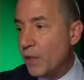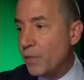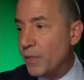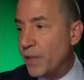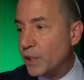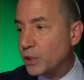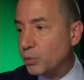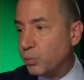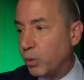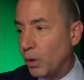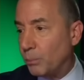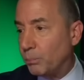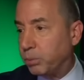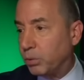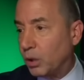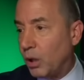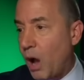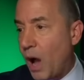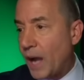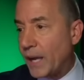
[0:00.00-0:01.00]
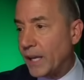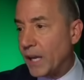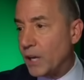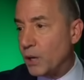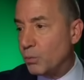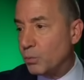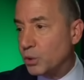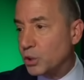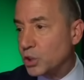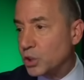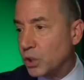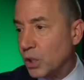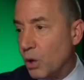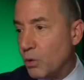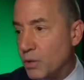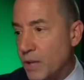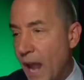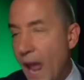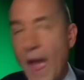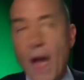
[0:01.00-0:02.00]
This would block it, it would
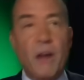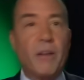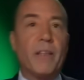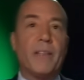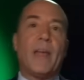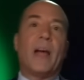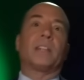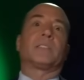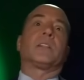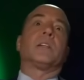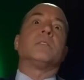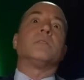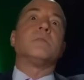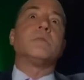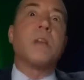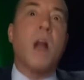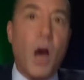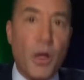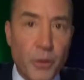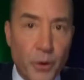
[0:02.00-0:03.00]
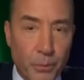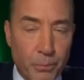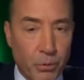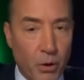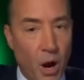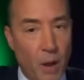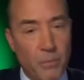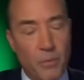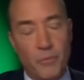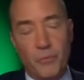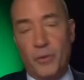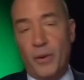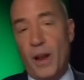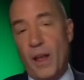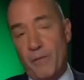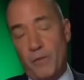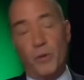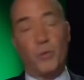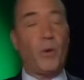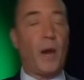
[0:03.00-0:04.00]
slow down, and that's another problem for
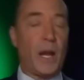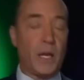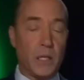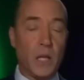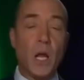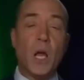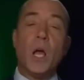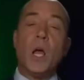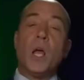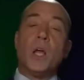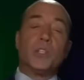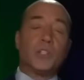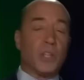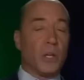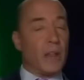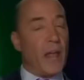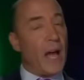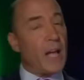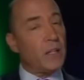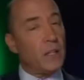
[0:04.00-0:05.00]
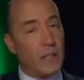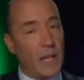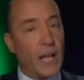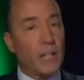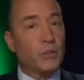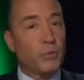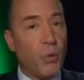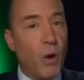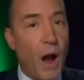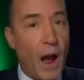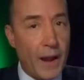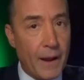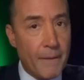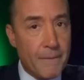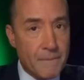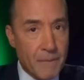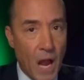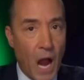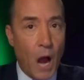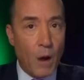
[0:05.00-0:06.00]
heavy rain. So that, that's why
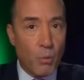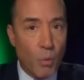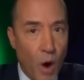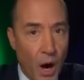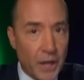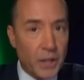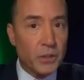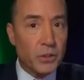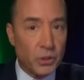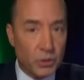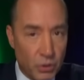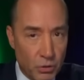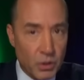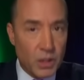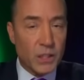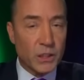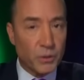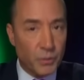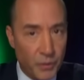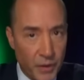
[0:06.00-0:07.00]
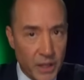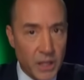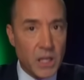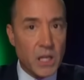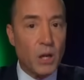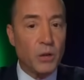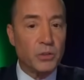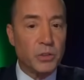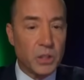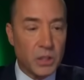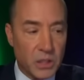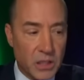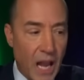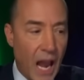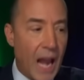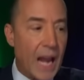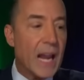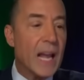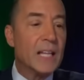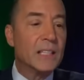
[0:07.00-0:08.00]
I wanted to do this video
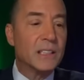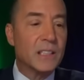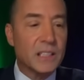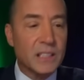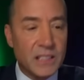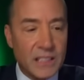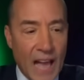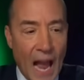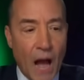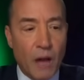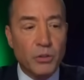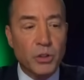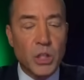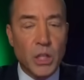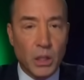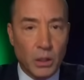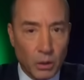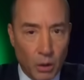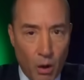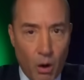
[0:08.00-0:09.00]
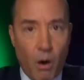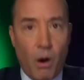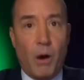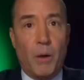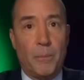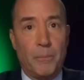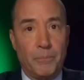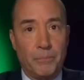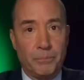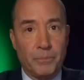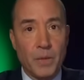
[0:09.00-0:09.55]
today to sound the alarm.